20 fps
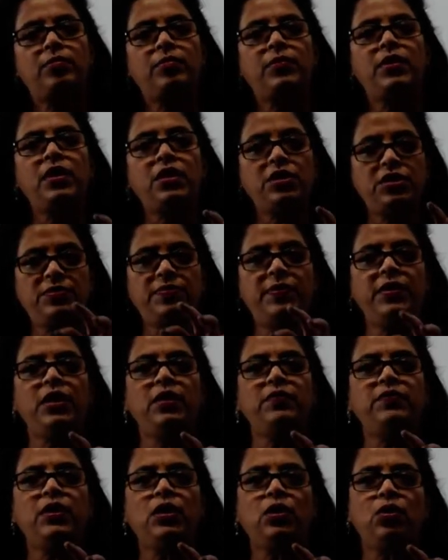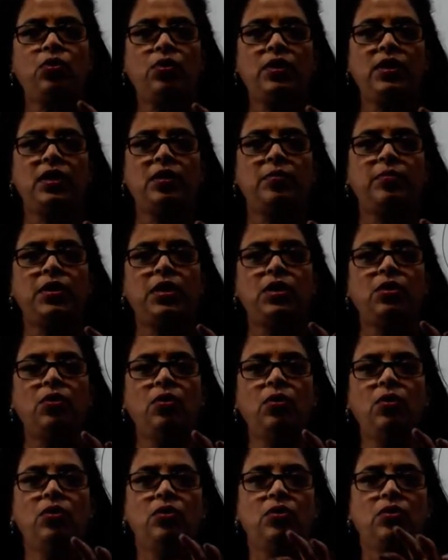nourishment of the growing
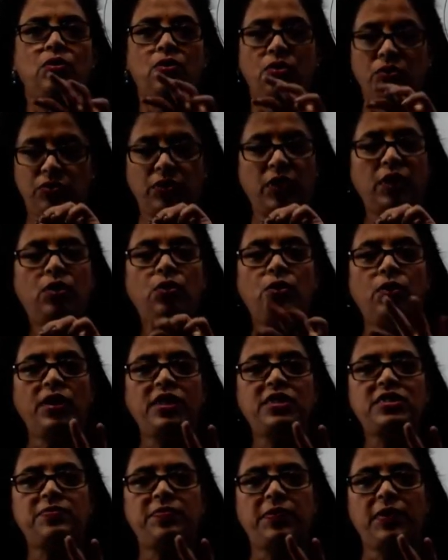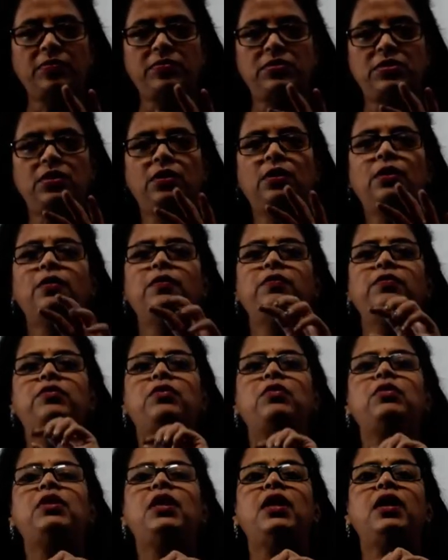embryo, growing sperms.
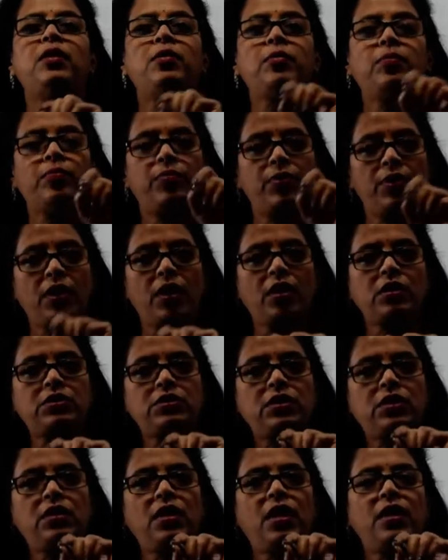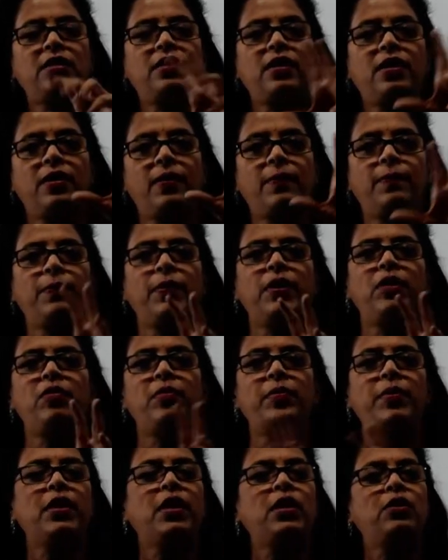So their production or their number
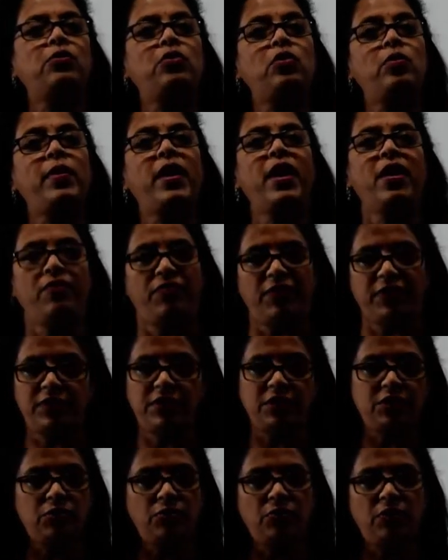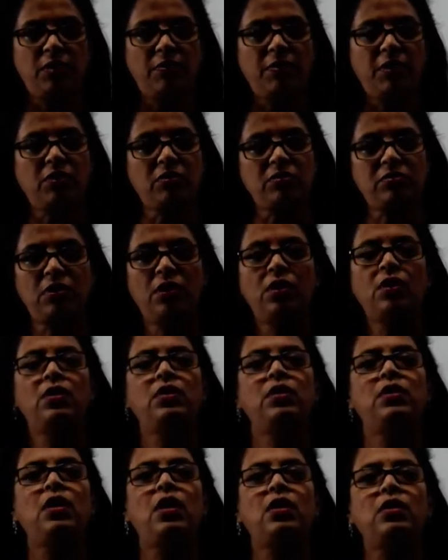will be controlled by FSH only, because
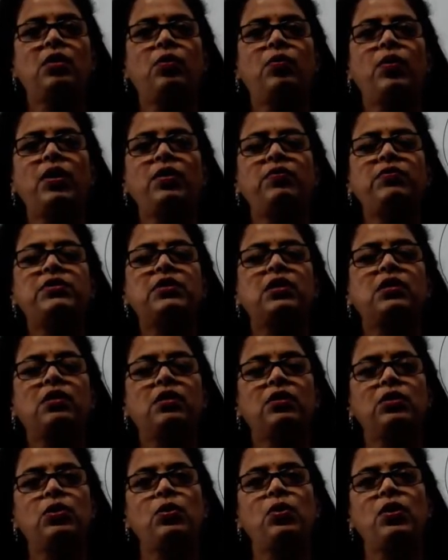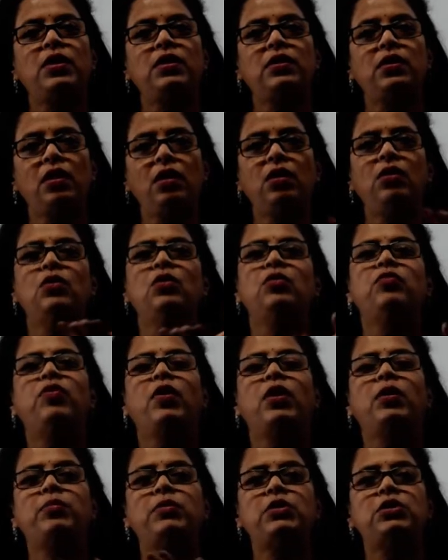they are the one which are controlling the
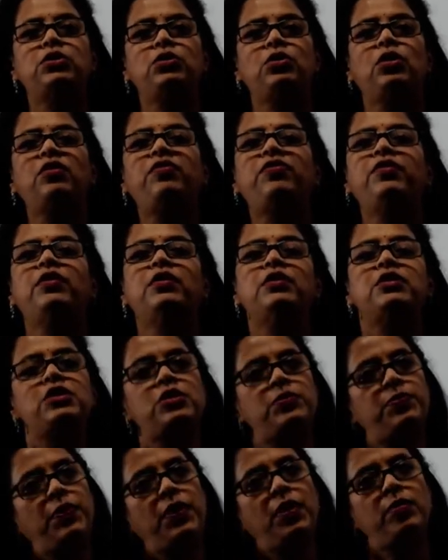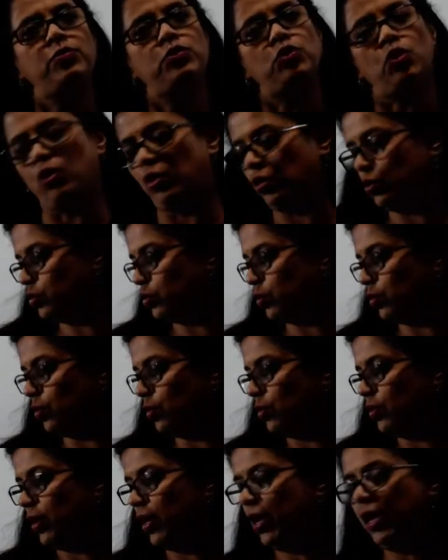formation of sperms also,
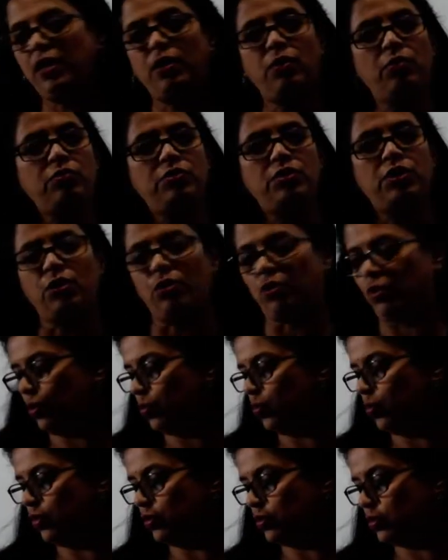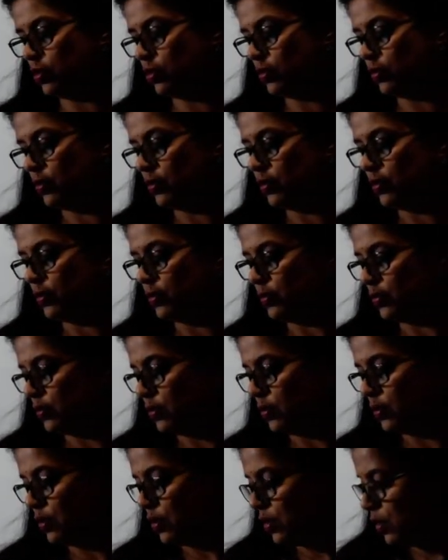androgen hormones.
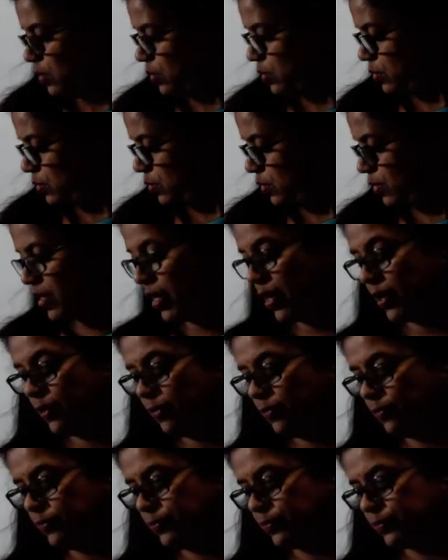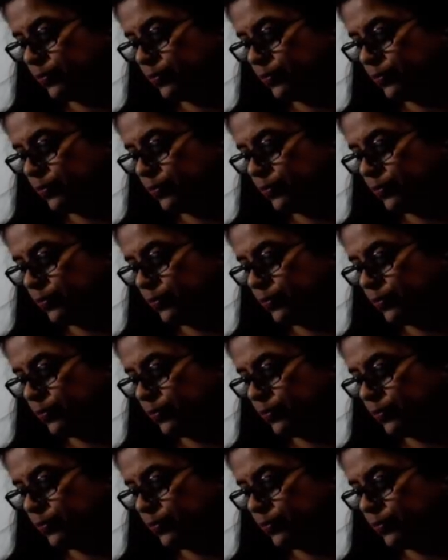Then,